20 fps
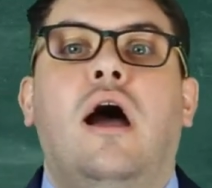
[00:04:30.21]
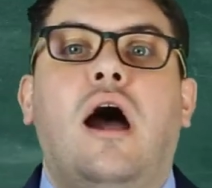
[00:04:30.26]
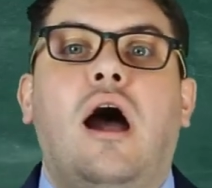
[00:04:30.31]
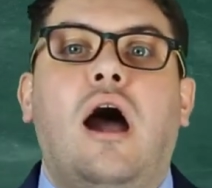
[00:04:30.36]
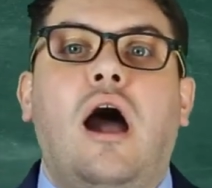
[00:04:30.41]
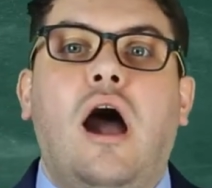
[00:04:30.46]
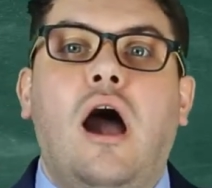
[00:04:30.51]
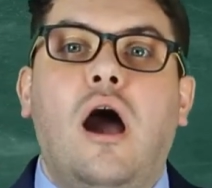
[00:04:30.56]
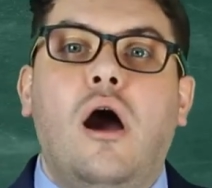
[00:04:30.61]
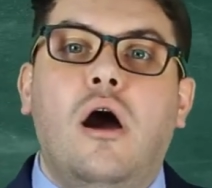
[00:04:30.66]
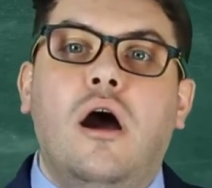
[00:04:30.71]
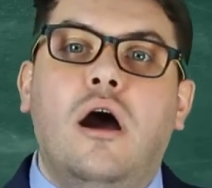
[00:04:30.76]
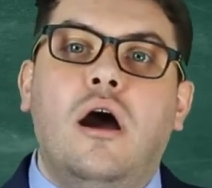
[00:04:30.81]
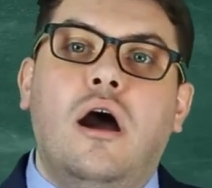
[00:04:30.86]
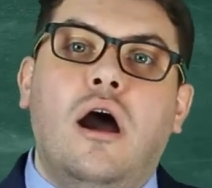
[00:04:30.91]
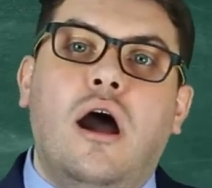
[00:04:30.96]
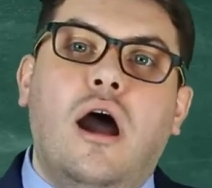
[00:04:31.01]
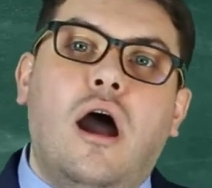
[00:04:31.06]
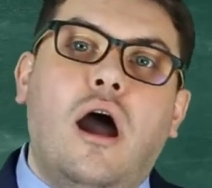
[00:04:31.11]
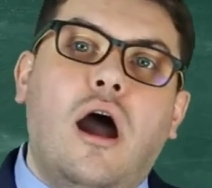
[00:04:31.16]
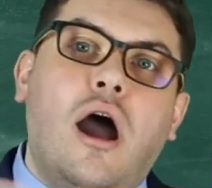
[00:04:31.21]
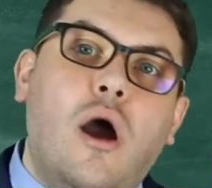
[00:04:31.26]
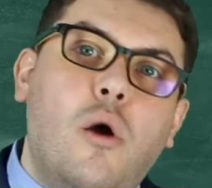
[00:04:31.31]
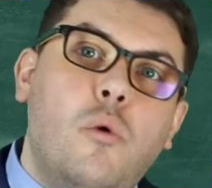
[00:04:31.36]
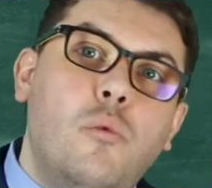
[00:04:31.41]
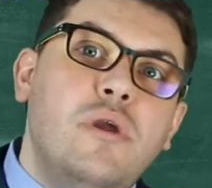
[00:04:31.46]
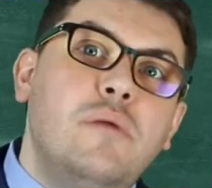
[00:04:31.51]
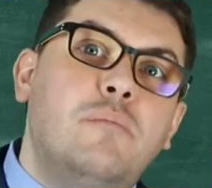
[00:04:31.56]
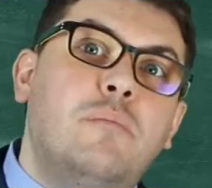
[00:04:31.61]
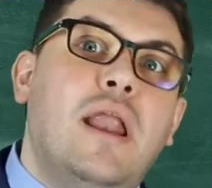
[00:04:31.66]
how
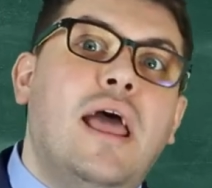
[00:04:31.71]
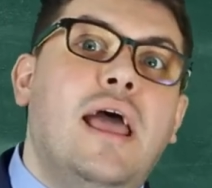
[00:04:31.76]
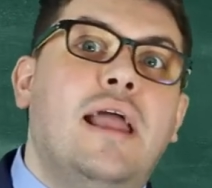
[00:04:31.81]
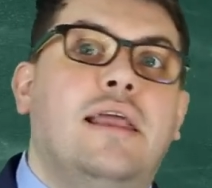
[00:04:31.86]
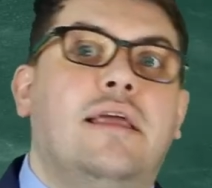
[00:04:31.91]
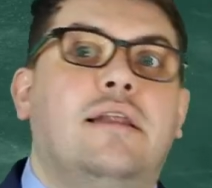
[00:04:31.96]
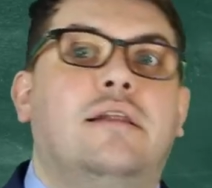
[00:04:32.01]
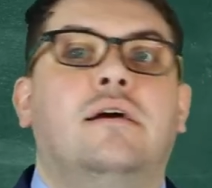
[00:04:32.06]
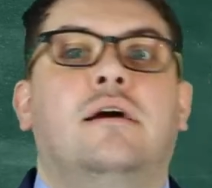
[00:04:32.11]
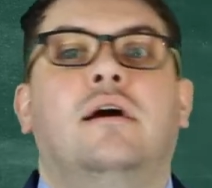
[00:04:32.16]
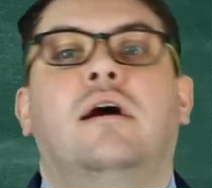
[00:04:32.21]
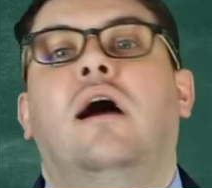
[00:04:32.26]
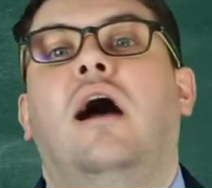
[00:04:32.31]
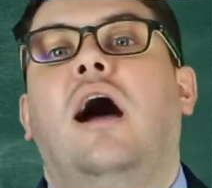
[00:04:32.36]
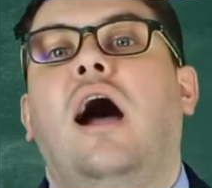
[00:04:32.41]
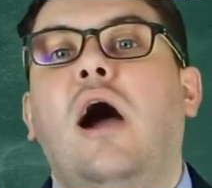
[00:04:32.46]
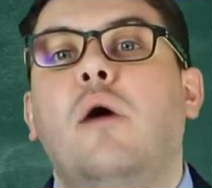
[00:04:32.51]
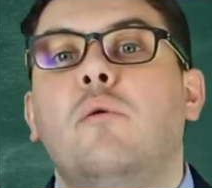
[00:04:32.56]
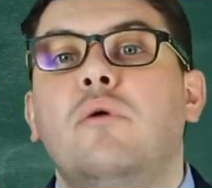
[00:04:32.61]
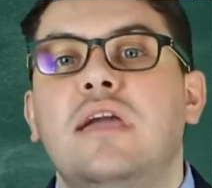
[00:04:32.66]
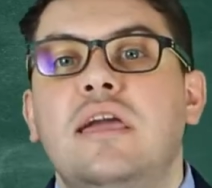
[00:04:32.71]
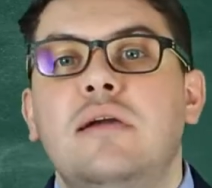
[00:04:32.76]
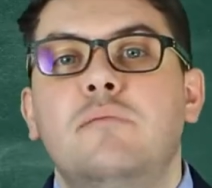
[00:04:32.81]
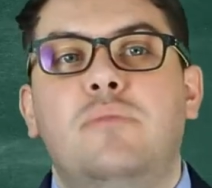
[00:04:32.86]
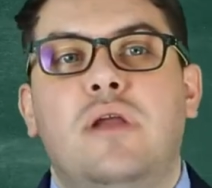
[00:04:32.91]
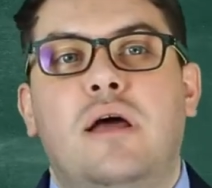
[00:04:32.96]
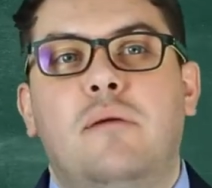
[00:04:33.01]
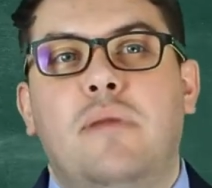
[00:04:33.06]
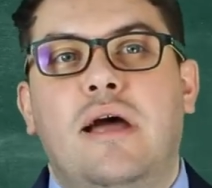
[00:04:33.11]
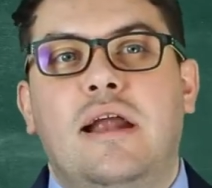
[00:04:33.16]
we plan it, how we
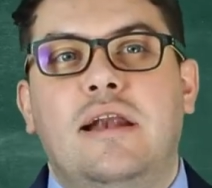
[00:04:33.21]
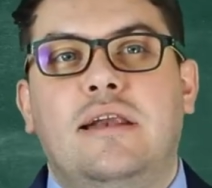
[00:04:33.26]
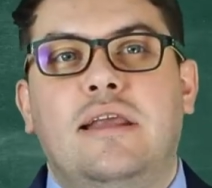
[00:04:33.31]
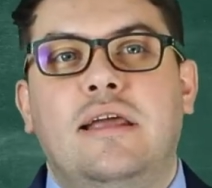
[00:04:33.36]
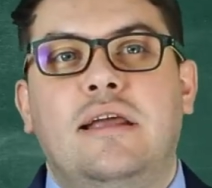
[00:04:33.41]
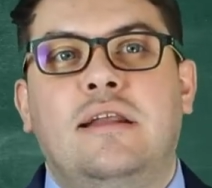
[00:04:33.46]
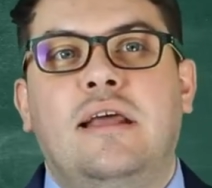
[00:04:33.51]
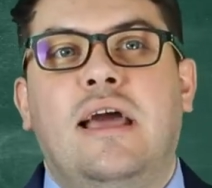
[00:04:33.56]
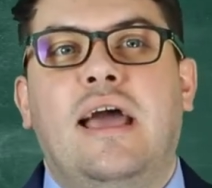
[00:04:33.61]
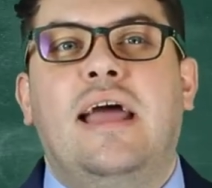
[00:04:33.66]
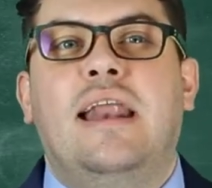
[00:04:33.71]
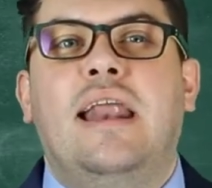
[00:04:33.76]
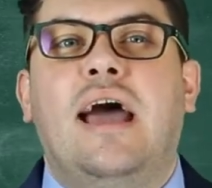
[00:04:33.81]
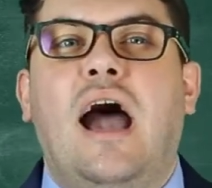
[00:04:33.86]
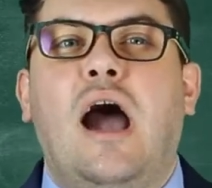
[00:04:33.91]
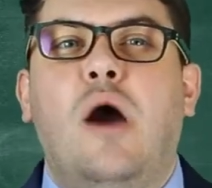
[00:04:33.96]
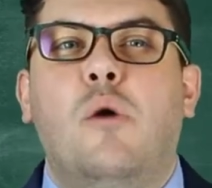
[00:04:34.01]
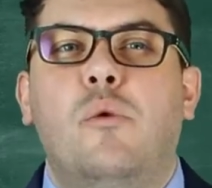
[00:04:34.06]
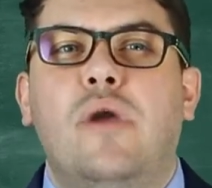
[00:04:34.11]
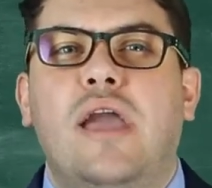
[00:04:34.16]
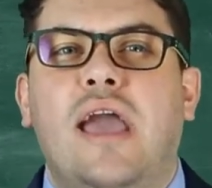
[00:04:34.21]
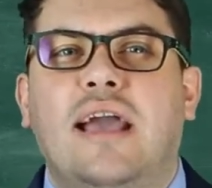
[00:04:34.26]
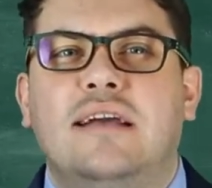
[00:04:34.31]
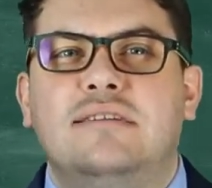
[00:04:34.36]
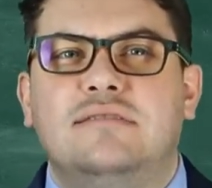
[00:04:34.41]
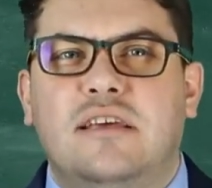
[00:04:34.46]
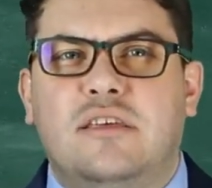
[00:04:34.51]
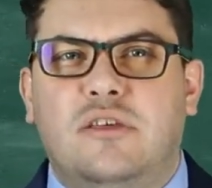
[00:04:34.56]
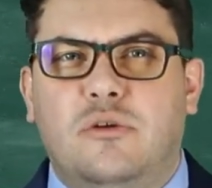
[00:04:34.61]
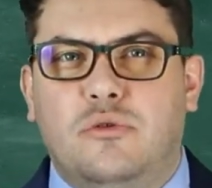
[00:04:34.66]
implement it, and how we
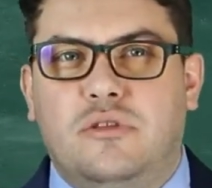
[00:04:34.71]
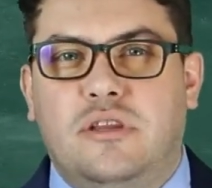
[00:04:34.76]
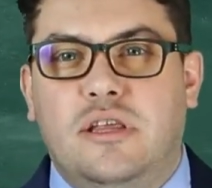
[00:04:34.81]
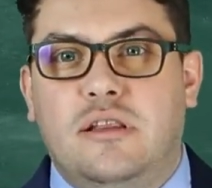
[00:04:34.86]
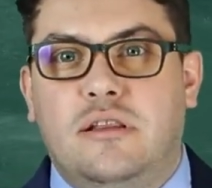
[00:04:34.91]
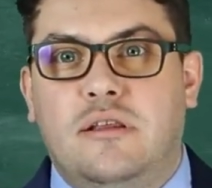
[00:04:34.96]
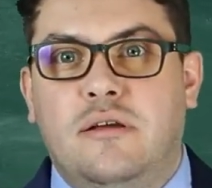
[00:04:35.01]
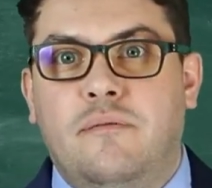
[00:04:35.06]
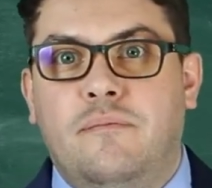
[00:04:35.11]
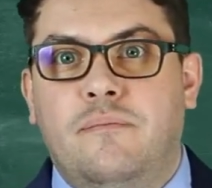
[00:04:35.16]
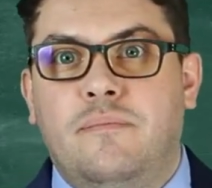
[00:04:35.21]
execute it.